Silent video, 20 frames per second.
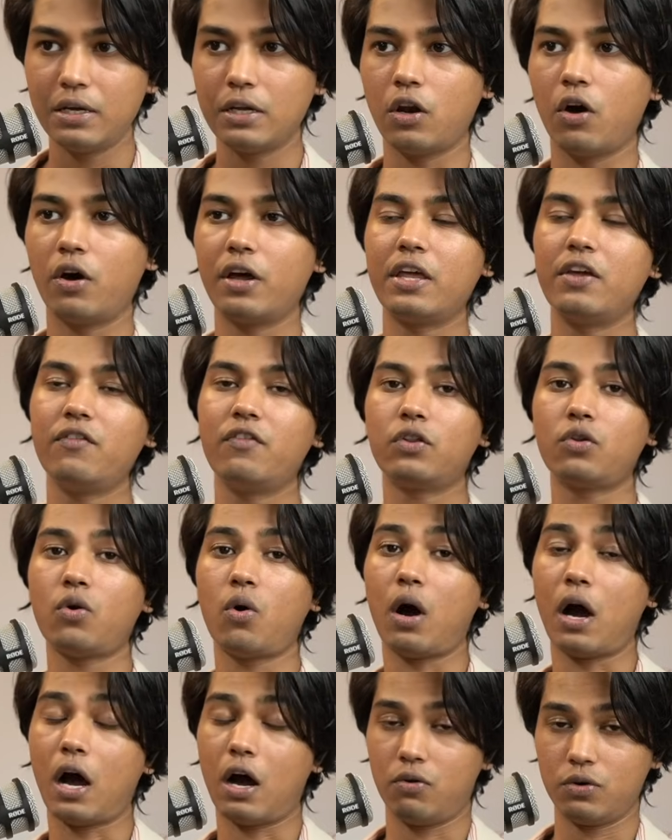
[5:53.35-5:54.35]
Now, even
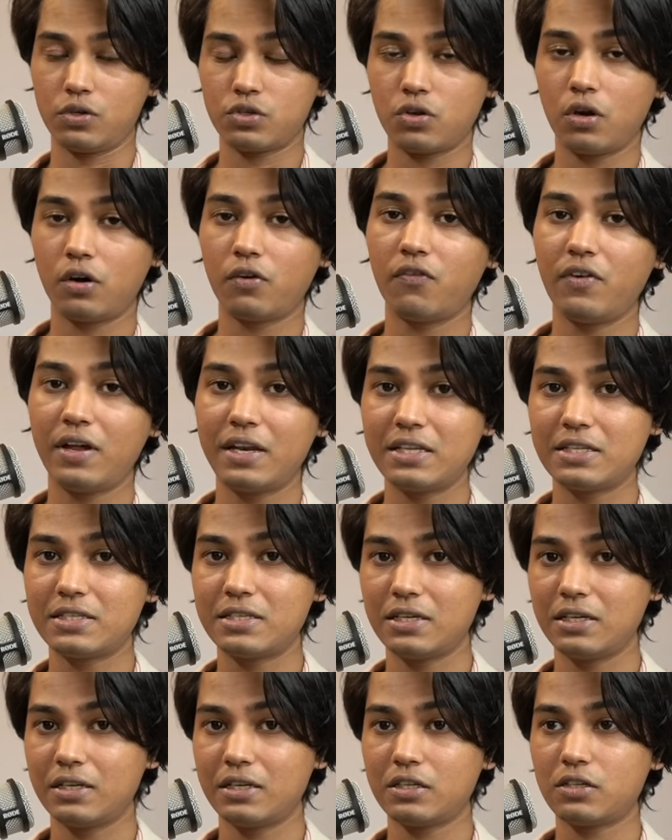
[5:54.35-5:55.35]
though I was not very
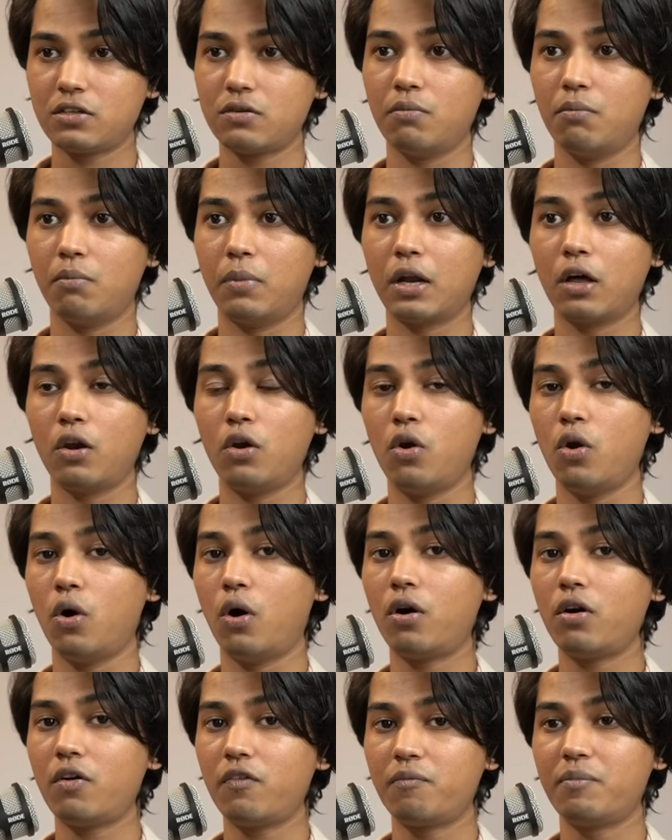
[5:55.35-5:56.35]
serious, but a
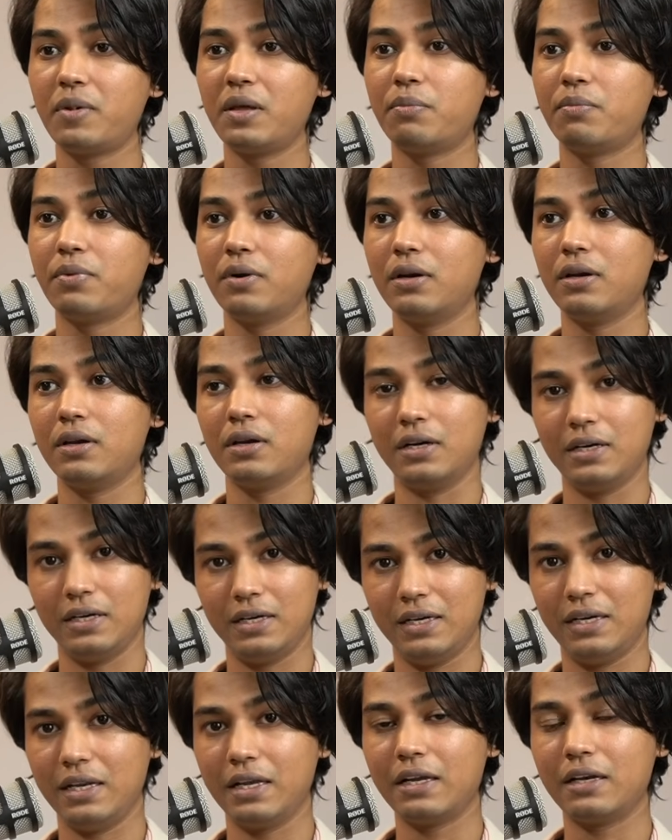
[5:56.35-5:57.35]
lot of people
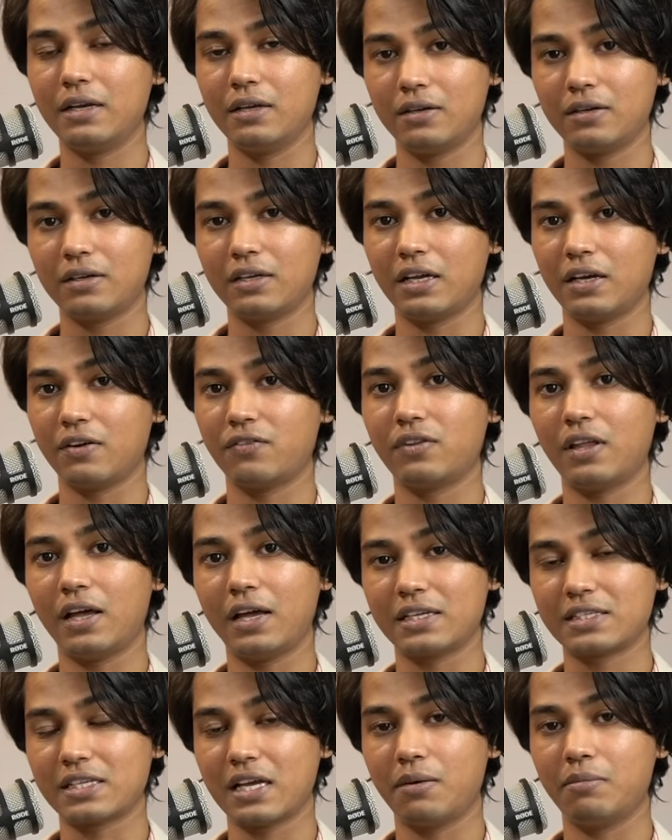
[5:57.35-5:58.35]
did give the
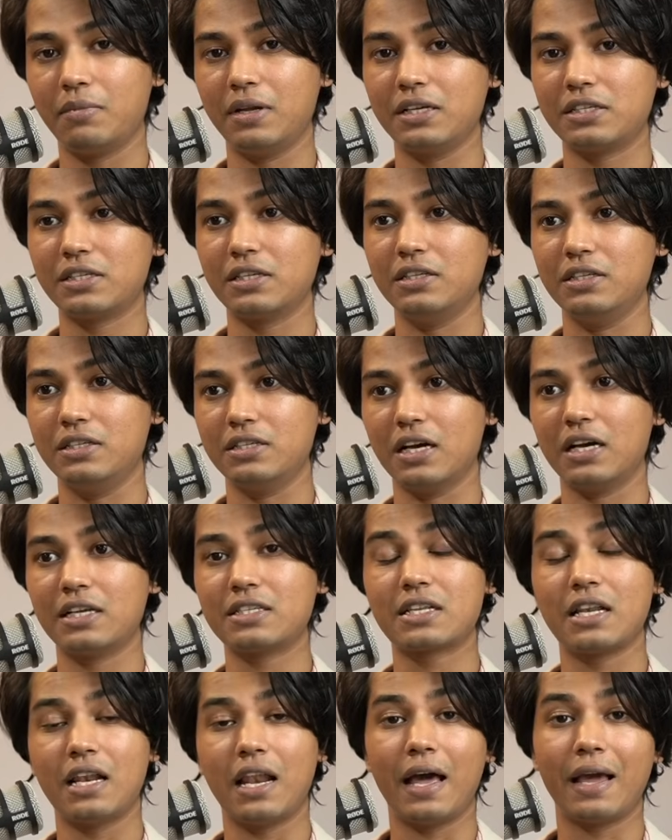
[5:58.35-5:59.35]
examination
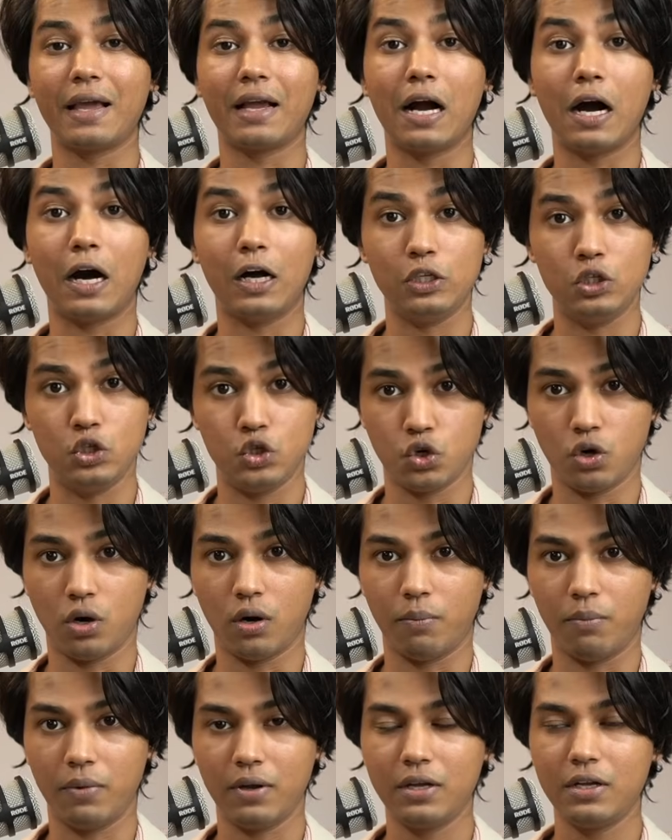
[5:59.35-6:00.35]
just like a
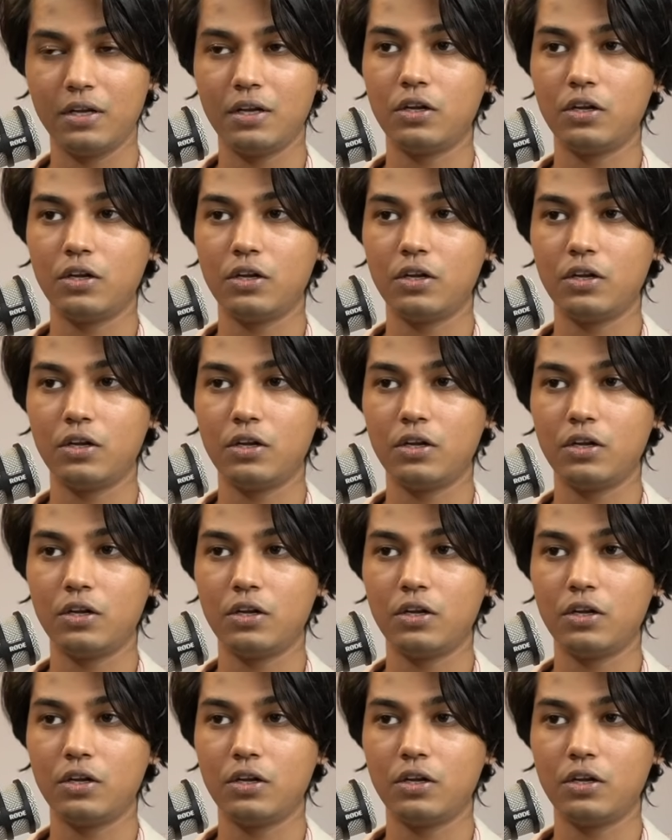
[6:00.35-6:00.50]
job.